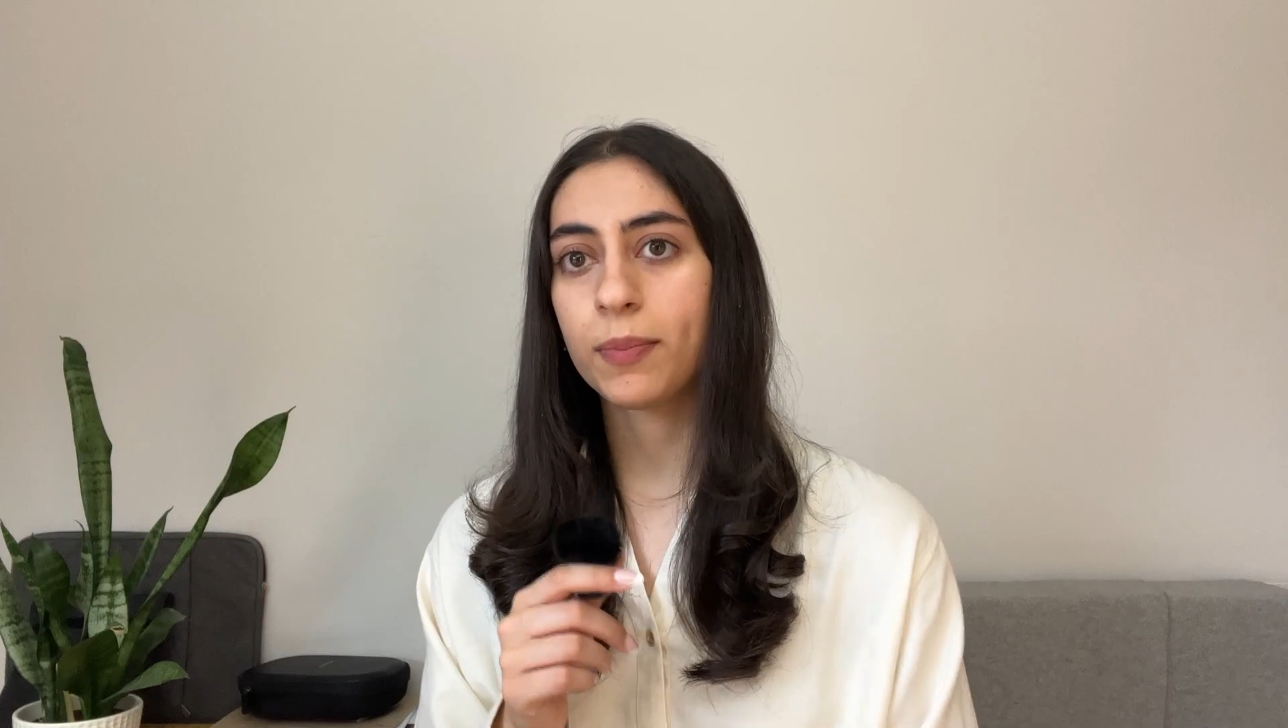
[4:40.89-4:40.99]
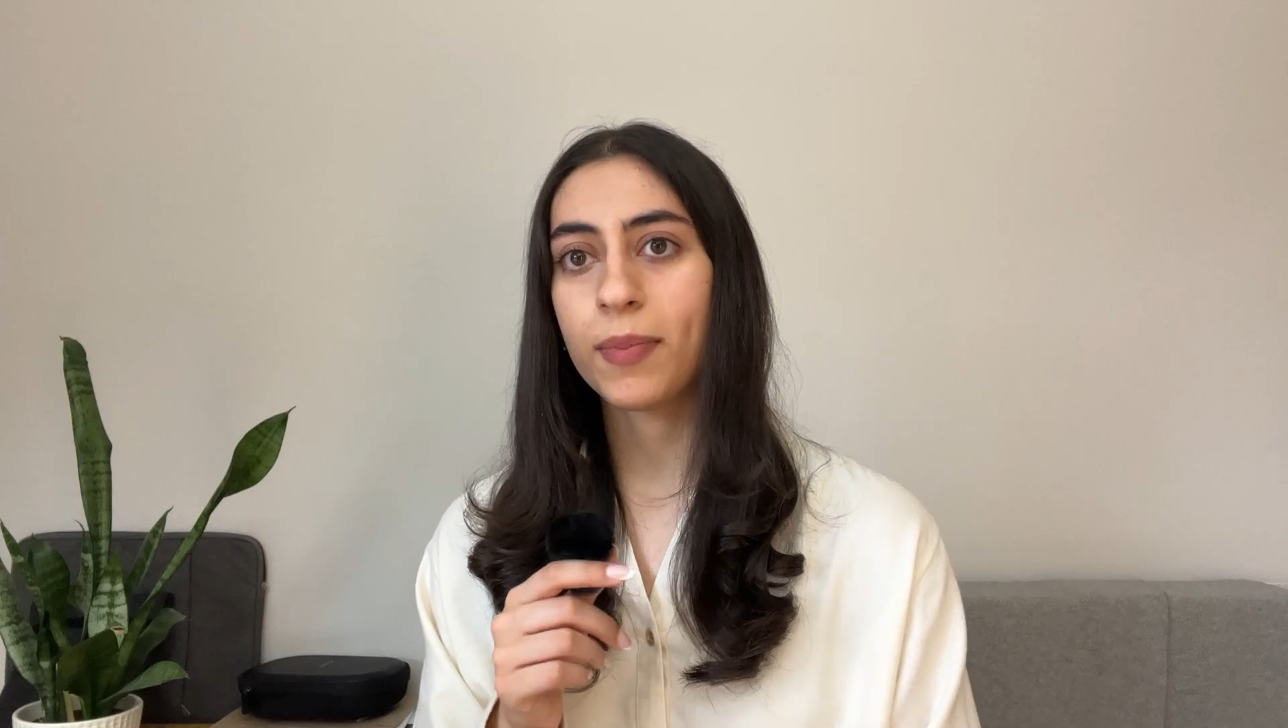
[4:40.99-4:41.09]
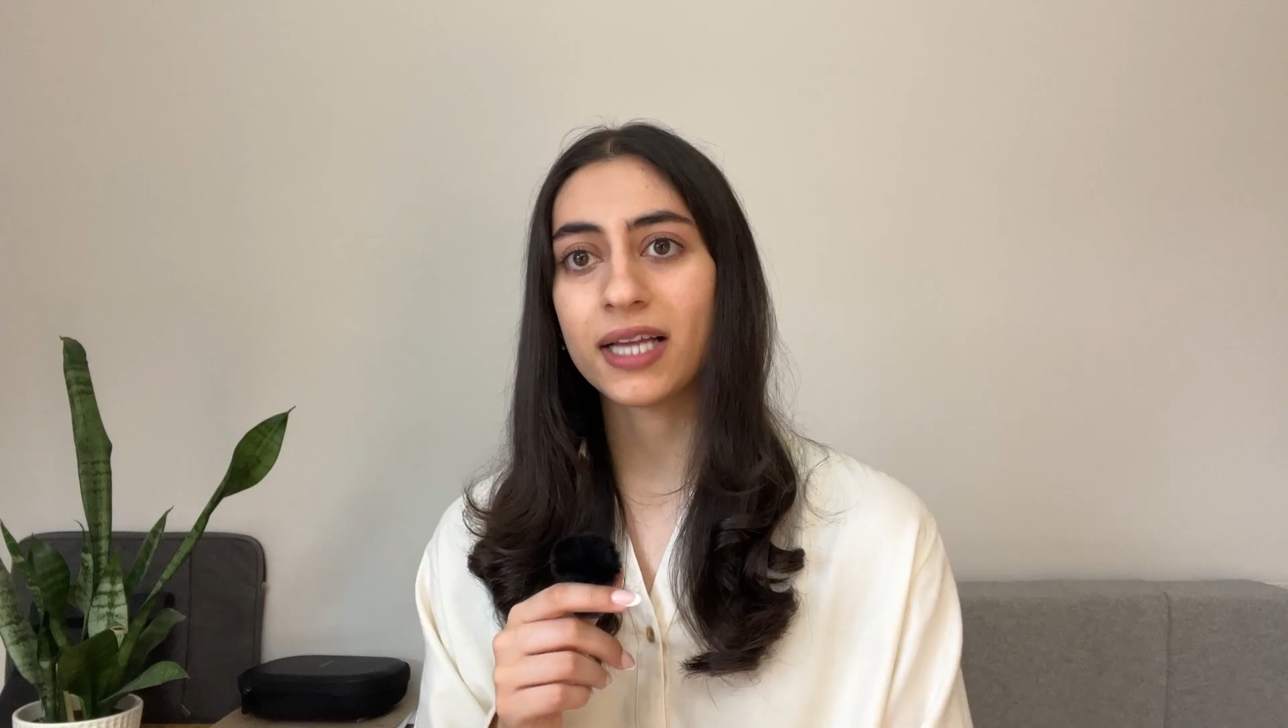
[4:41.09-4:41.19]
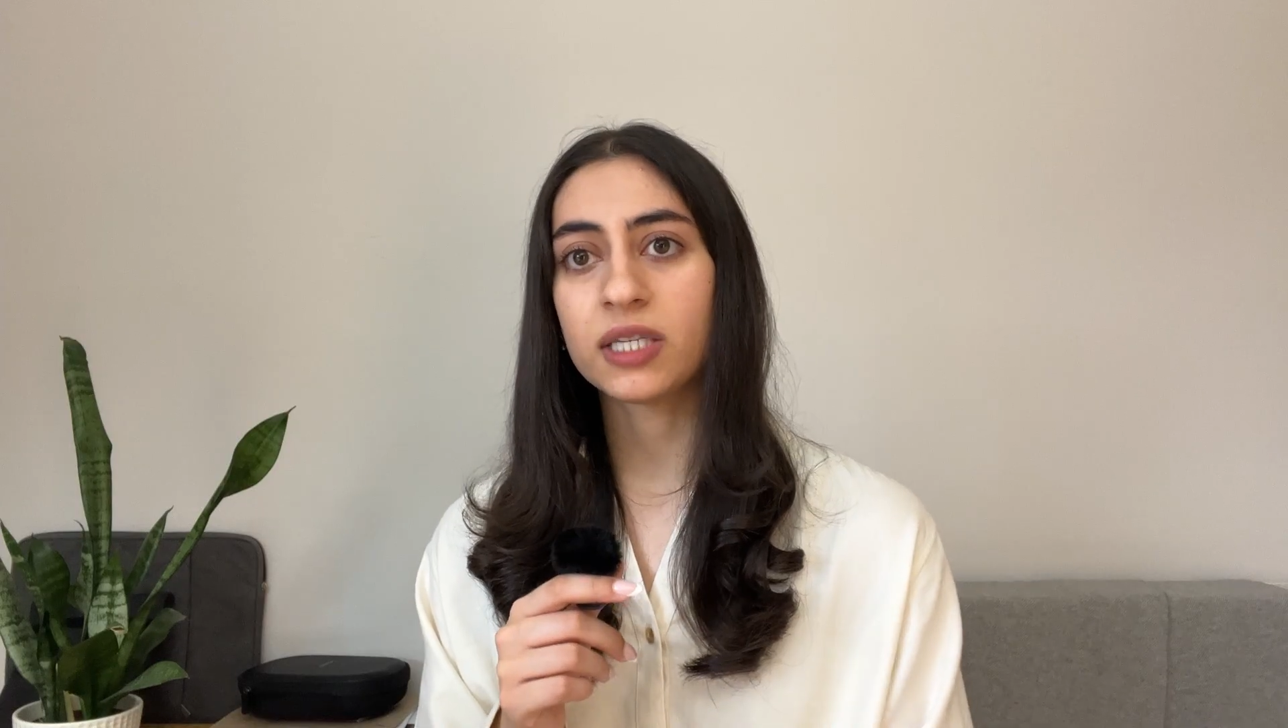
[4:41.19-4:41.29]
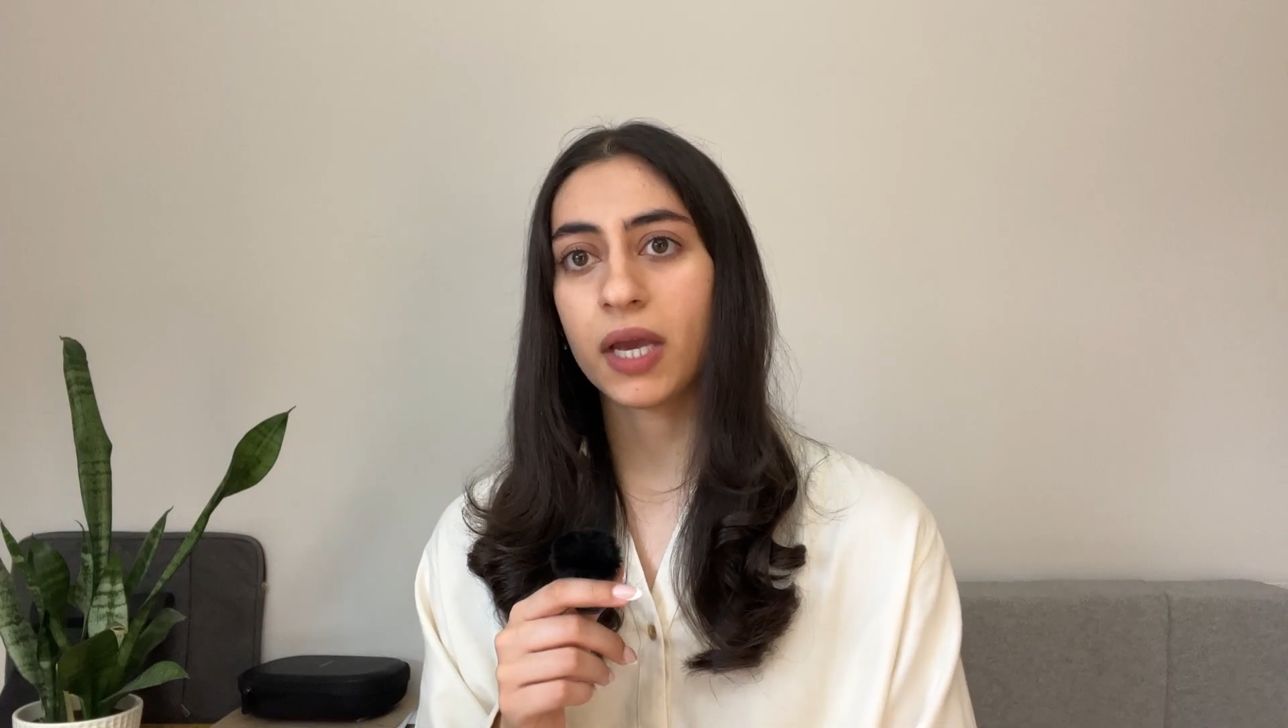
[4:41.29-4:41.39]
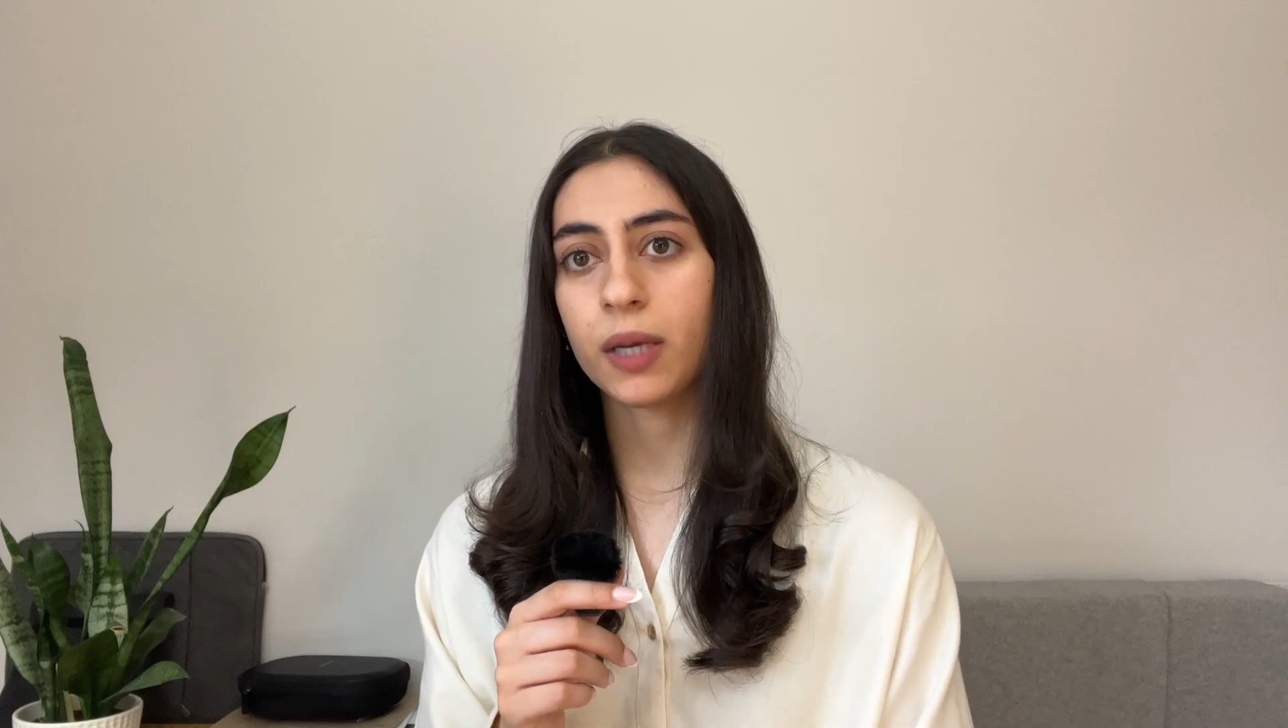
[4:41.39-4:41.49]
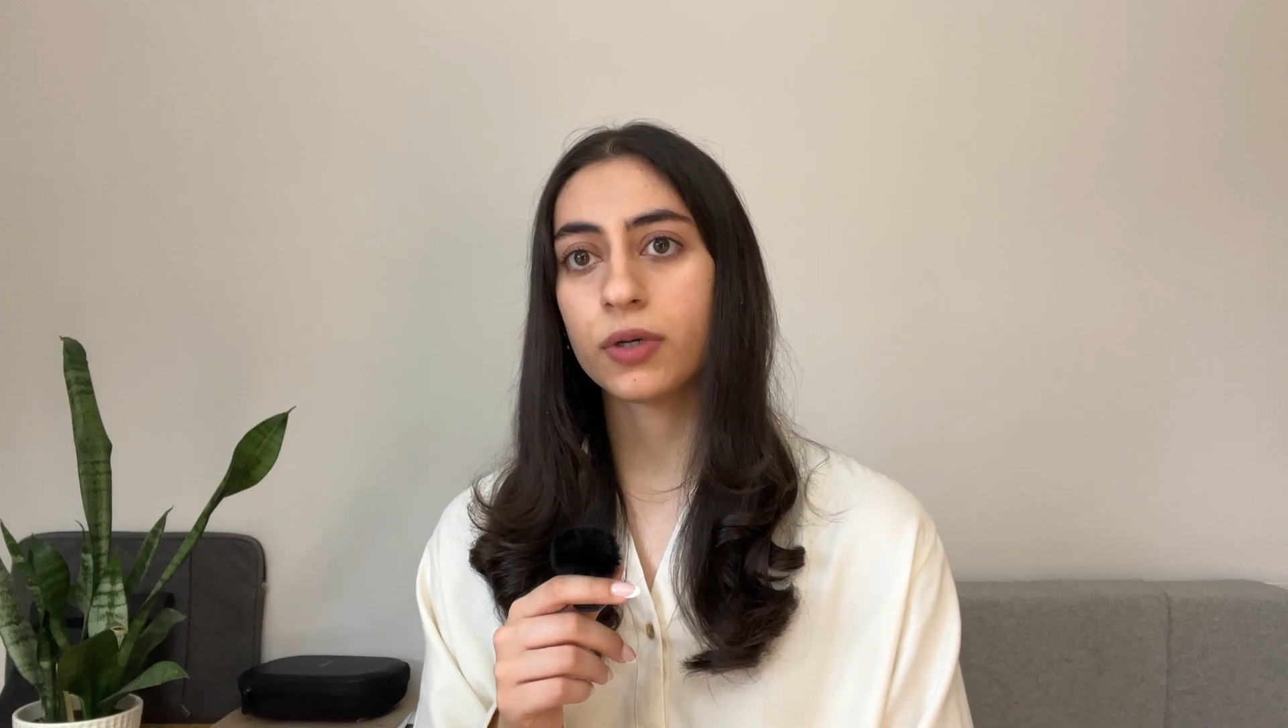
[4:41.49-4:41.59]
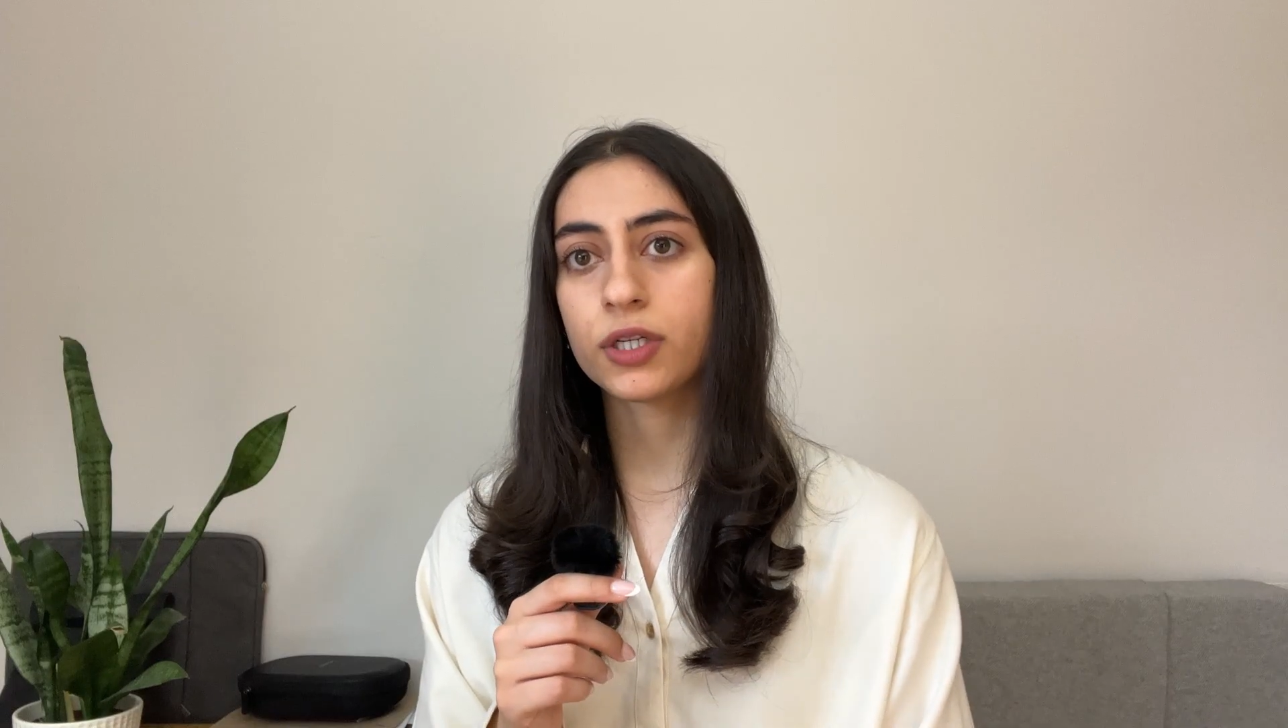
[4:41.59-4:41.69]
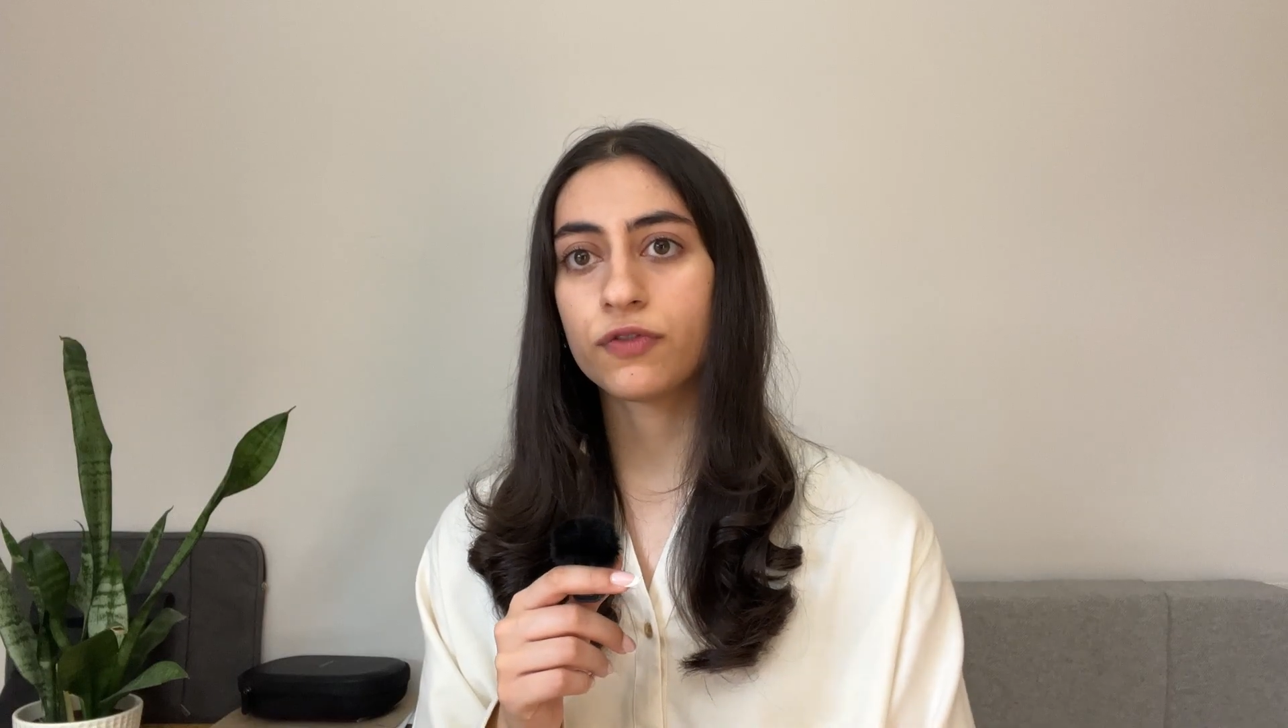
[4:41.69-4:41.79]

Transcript: past papers